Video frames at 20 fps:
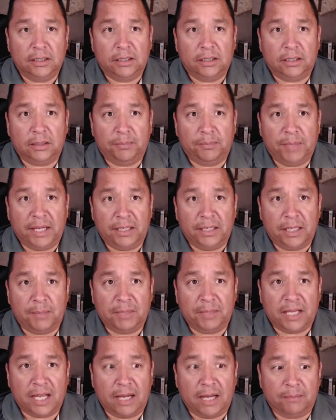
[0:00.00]

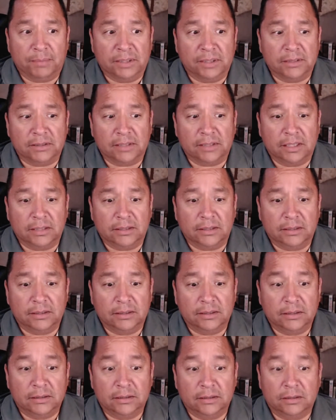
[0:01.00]
pandemic happens, and
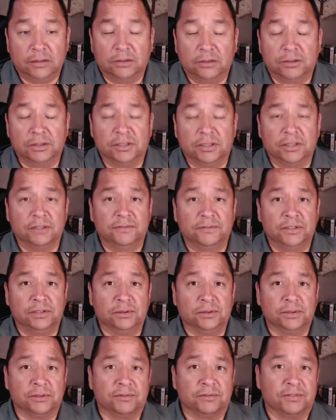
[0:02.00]
those
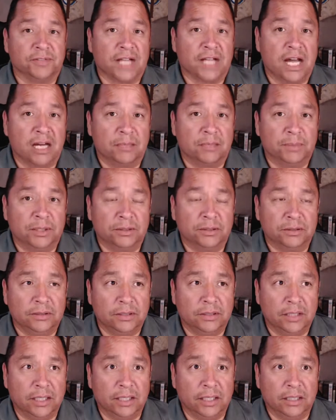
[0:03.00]
individuals are forgot about.
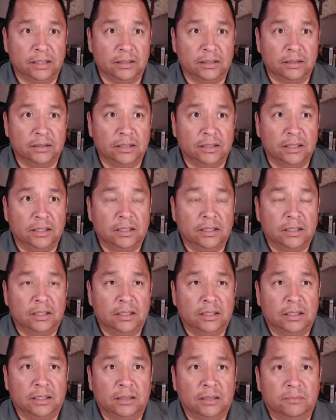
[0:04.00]
And
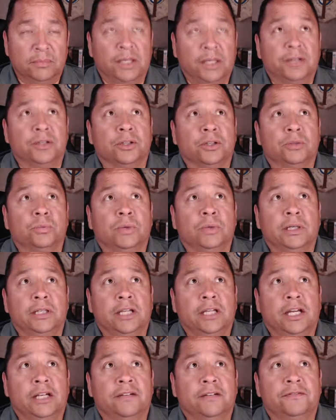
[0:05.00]
I heard one
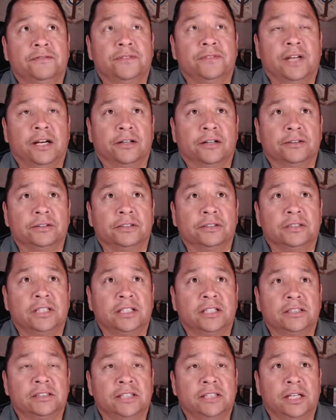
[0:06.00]
native elder
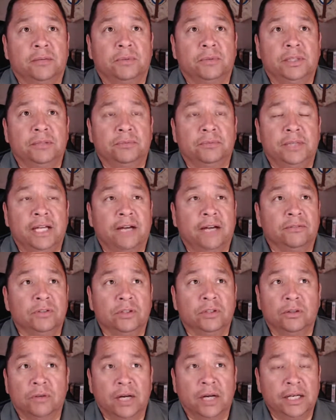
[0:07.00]
say, "We have
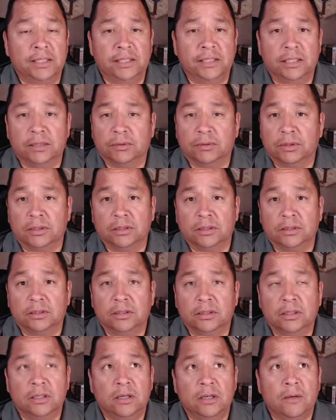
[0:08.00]
no idea what
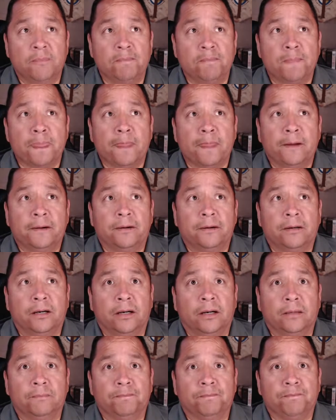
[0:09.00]

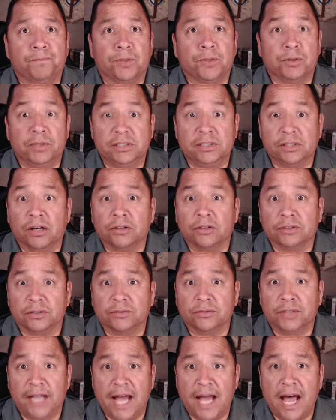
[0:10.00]
the results of
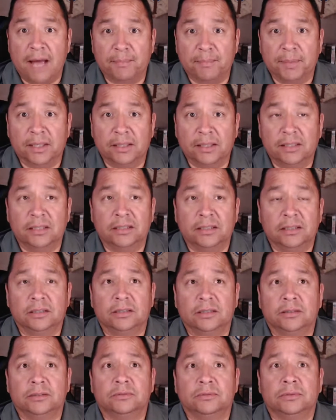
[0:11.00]
what happened.
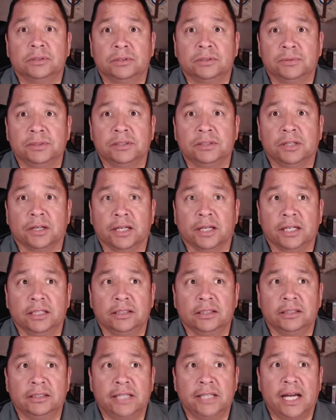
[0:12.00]
Once we start getting
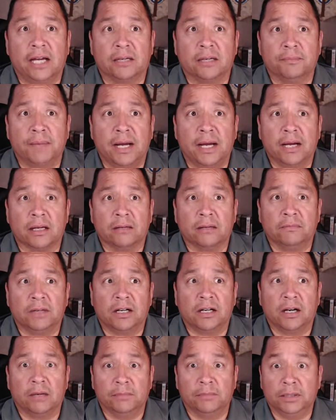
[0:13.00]
the data back about
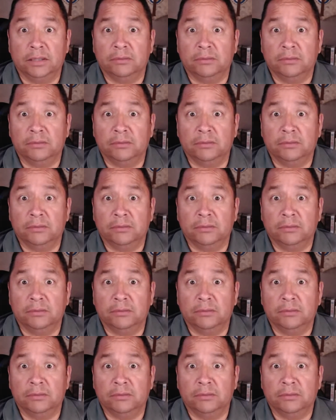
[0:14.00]
how many